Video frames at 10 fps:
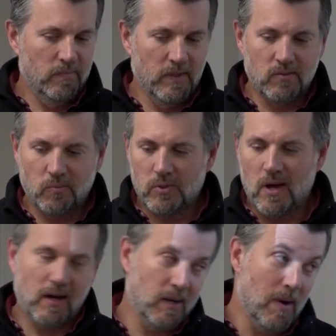this we're
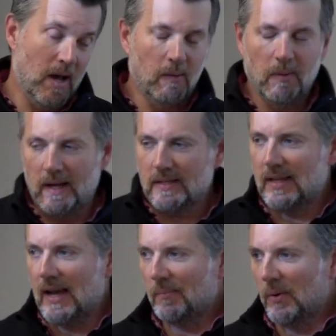talking monoblocks
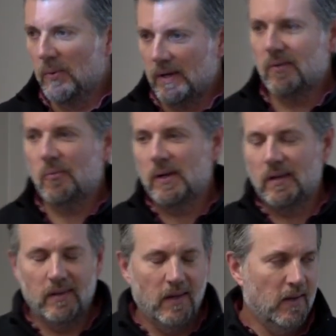now, but we we
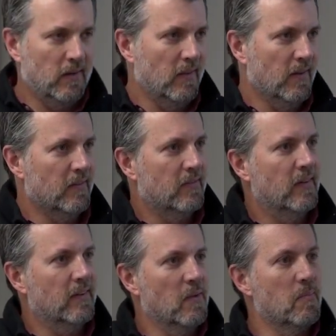could get into the
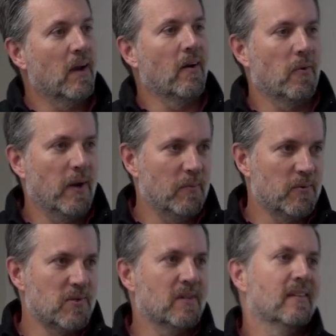into the bigger
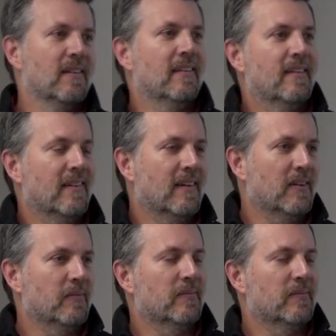reamers. Um,